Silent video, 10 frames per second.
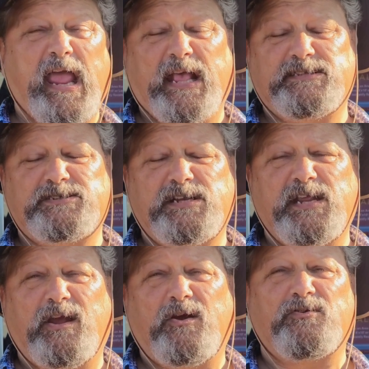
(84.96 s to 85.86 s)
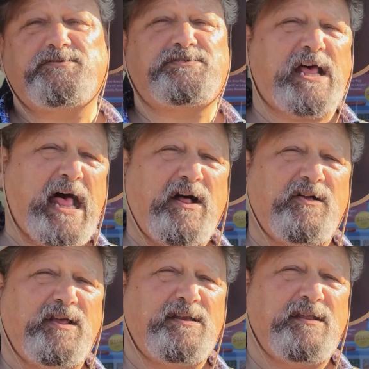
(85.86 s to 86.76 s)
Engineered or
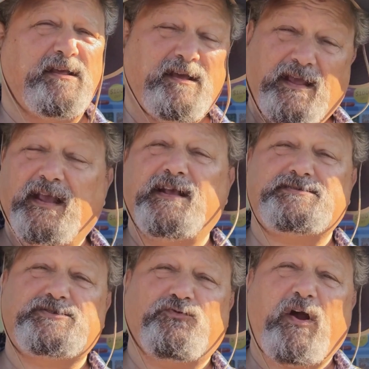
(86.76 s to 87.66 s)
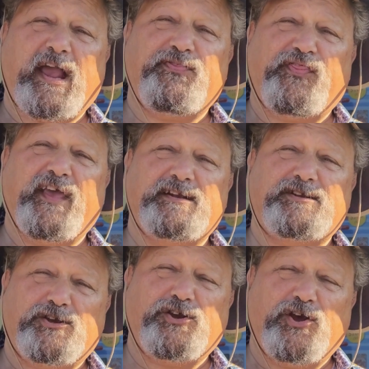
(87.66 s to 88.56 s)
solid, it's the right thing
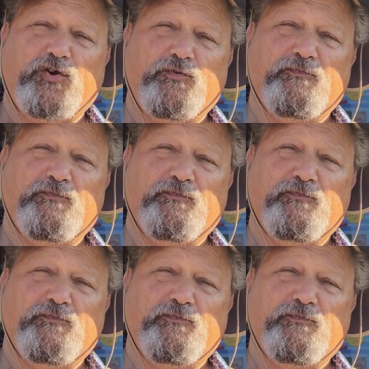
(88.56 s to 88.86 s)
to do.